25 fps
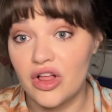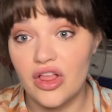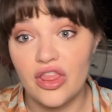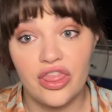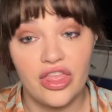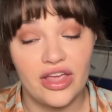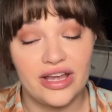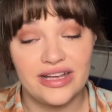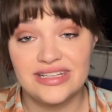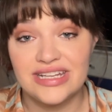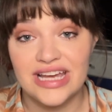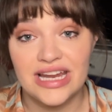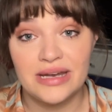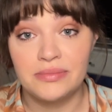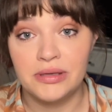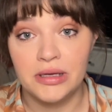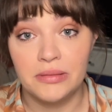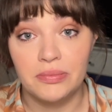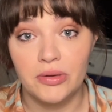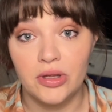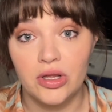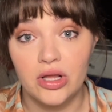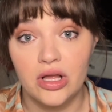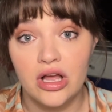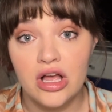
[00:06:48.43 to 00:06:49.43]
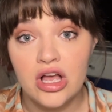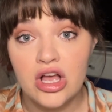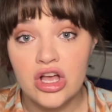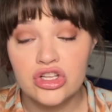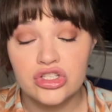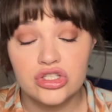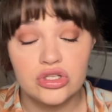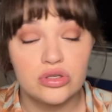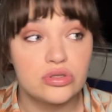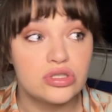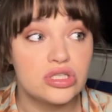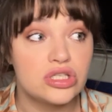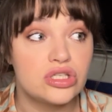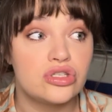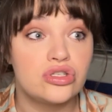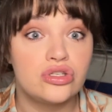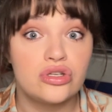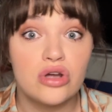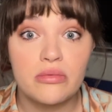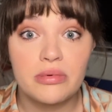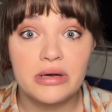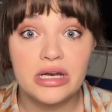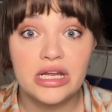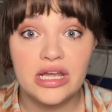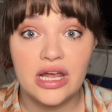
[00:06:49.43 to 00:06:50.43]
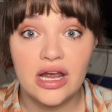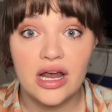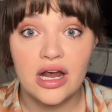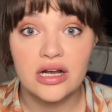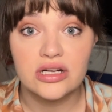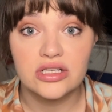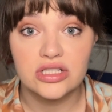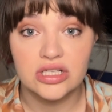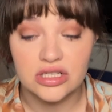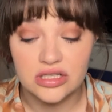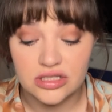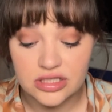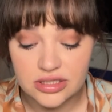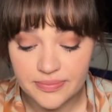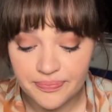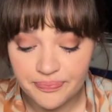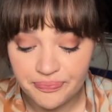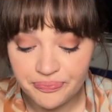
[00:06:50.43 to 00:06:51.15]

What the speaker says: like 10 people. So there's like so many characters.